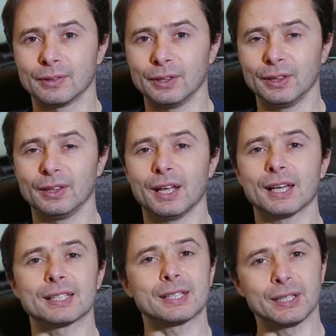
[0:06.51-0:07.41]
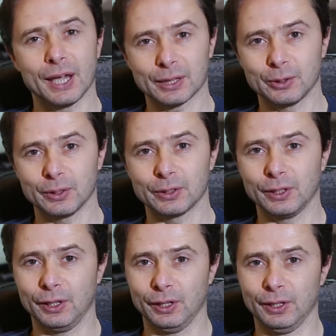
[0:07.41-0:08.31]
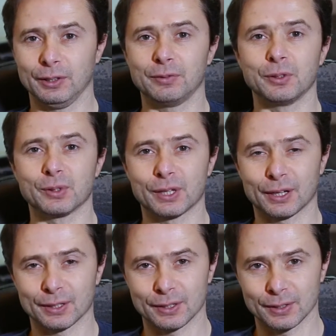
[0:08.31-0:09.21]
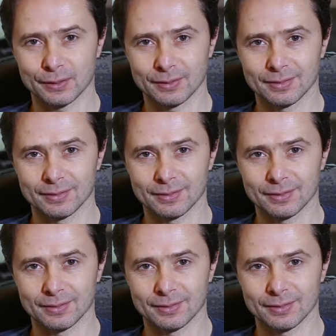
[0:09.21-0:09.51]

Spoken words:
Let's get to it in a few seconds.